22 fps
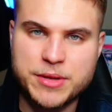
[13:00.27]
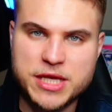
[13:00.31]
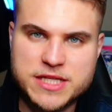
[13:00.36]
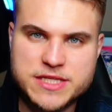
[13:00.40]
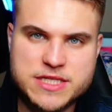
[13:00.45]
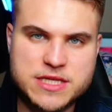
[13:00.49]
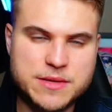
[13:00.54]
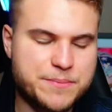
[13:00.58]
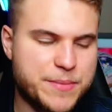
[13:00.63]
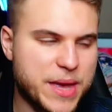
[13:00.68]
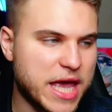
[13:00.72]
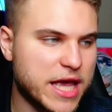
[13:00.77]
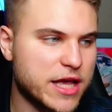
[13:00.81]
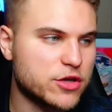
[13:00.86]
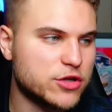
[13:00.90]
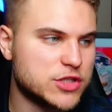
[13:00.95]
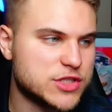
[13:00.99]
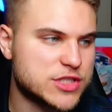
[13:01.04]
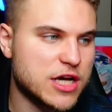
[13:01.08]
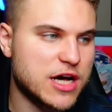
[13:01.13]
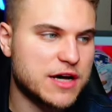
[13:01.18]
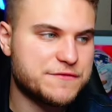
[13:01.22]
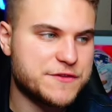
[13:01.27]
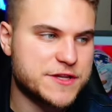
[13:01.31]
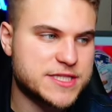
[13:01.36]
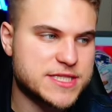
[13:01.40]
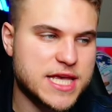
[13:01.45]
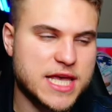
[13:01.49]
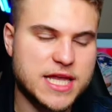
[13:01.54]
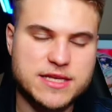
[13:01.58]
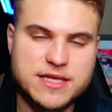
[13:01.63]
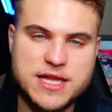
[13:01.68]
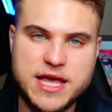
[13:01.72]
beats the Bengals off a
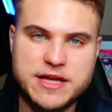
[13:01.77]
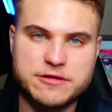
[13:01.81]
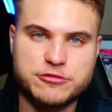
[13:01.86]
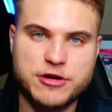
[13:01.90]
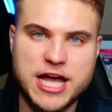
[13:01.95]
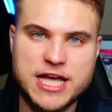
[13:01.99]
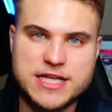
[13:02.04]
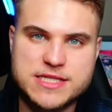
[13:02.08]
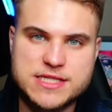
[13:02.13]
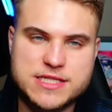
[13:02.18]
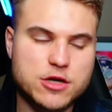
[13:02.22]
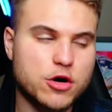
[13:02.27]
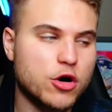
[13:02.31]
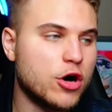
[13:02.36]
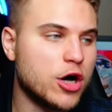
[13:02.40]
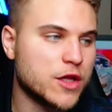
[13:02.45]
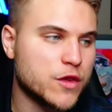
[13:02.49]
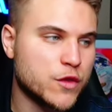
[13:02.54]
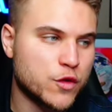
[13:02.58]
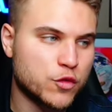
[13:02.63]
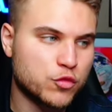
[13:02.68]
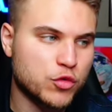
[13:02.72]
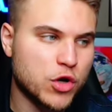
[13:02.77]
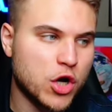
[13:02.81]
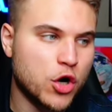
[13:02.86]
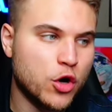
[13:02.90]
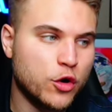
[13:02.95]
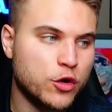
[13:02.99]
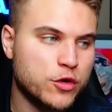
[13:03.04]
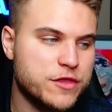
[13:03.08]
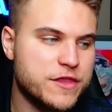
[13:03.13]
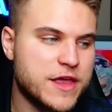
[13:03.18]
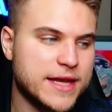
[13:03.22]
10-day rest on the
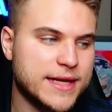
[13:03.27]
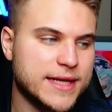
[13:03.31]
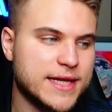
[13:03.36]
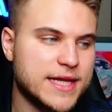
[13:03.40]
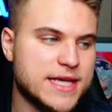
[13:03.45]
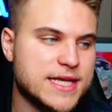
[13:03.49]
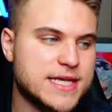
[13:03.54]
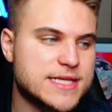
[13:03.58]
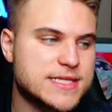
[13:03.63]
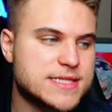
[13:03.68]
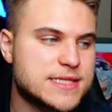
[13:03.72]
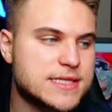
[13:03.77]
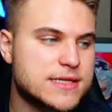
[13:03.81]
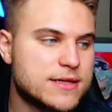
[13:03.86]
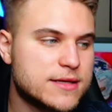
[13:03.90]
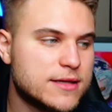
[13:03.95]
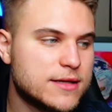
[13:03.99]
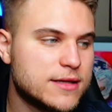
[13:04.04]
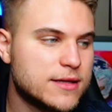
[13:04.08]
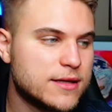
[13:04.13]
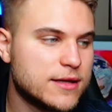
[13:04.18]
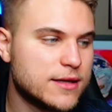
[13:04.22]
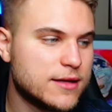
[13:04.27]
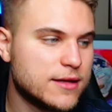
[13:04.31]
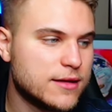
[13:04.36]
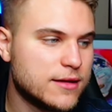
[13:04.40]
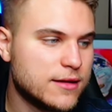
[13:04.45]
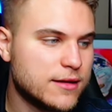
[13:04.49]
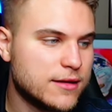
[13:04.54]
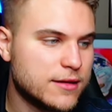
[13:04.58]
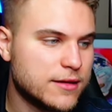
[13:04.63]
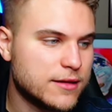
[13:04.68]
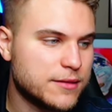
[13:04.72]
road than it is
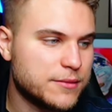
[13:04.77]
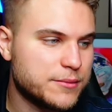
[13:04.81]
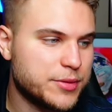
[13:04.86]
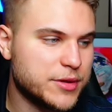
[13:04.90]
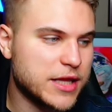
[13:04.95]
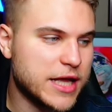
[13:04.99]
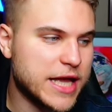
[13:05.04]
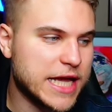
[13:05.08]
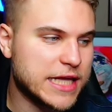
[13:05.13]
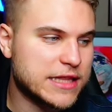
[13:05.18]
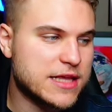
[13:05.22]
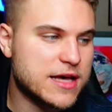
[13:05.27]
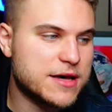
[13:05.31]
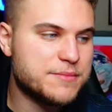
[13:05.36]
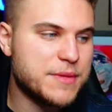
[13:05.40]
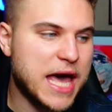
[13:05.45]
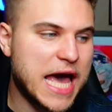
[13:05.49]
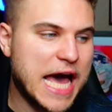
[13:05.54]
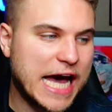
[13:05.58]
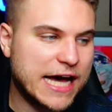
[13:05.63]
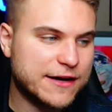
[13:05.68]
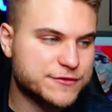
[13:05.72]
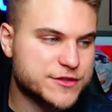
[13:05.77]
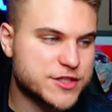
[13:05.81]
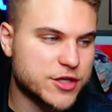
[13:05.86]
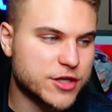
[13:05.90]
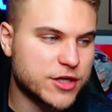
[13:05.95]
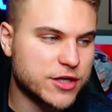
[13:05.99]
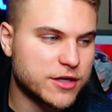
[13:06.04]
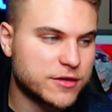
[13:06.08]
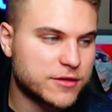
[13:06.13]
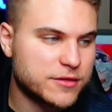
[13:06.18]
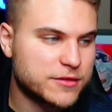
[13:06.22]
playing them
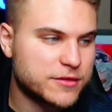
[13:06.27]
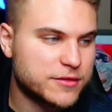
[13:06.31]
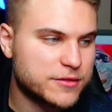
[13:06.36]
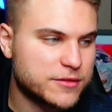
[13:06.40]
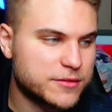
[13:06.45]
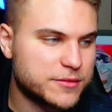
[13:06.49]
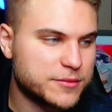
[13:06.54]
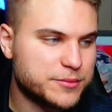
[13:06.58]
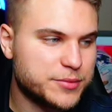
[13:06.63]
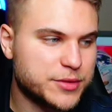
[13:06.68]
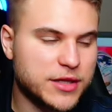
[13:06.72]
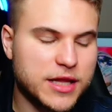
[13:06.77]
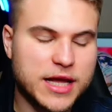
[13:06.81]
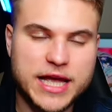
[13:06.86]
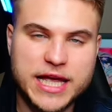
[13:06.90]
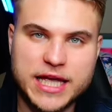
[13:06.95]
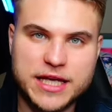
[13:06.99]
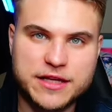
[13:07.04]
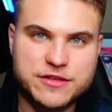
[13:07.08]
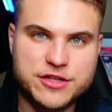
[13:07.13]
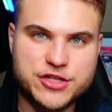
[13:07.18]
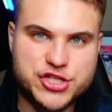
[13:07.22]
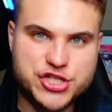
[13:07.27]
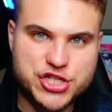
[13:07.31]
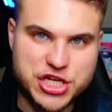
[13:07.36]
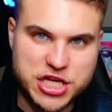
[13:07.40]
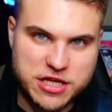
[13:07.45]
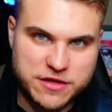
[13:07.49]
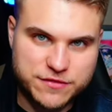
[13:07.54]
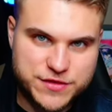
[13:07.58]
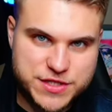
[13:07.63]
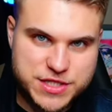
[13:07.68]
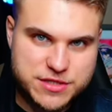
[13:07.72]
after playing the
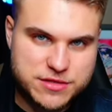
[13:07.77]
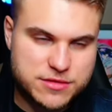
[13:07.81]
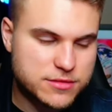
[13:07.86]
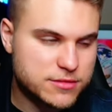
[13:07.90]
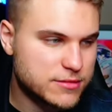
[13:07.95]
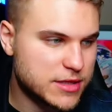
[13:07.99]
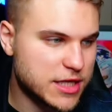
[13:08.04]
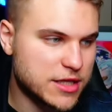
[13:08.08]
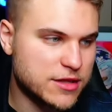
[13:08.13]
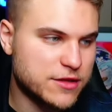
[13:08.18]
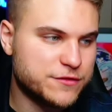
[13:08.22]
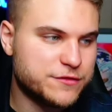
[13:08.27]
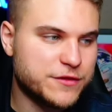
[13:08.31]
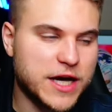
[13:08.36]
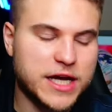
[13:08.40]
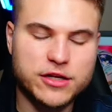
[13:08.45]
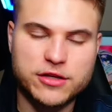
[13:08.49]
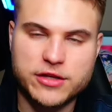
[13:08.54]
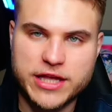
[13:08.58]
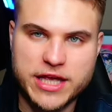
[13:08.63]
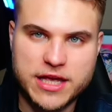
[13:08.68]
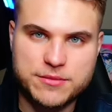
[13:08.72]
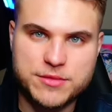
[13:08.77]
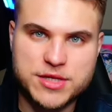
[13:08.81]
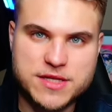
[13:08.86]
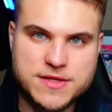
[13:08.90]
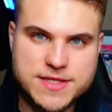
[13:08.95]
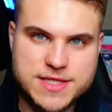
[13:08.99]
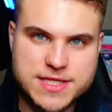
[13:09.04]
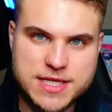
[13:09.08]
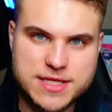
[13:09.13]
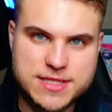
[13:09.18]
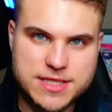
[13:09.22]
Chiefs in the final game of the
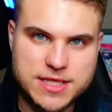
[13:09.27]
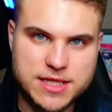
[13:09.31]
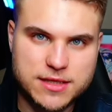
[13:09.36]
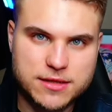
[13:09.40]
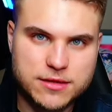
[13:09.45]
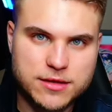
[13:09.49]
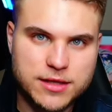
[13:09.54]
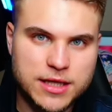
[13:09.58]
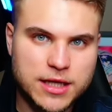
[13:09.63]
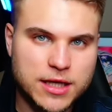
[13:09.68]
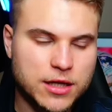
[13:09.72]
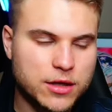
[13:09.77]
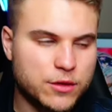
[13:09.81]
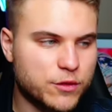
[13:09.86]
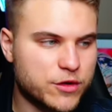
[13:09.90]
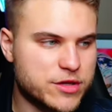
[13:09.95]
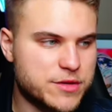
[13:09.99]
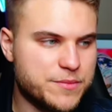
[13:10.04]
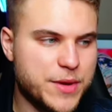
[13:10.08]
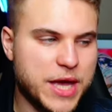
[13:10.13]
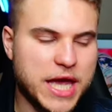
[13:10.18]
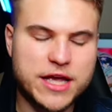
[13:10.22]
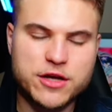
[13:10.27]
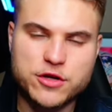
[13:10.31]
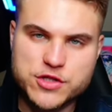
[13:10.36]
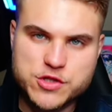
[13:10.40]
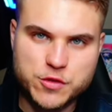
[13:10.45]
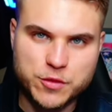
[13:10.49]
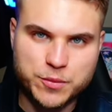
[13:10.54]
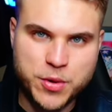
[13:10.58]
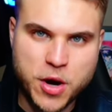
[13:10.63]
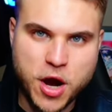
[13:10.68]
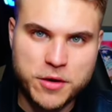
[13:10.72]
season, where the
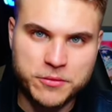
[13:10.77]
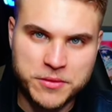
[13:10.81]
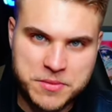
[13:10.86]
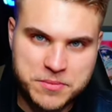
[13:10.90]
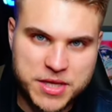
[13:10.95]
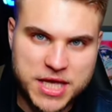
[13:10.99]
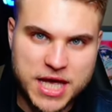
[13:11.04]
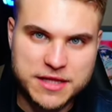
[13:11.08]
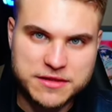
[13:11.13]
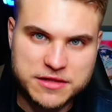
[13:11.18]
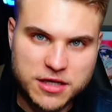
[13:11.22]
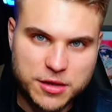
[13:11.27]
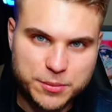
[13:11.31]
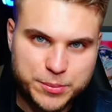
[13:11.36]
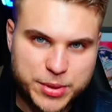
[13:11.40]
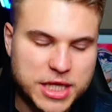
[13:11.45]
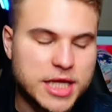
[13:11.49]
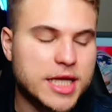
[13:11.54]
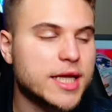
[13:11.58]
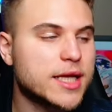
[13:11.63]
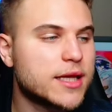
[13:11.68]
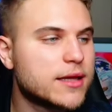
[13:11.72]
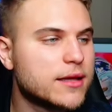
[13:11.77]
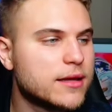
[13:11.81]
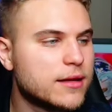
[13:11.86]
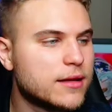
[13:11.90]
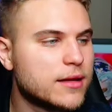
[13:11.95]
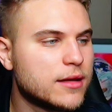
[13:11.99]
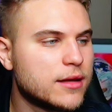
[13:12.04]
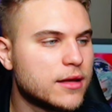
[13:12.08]
Bengals will probably be at their peak.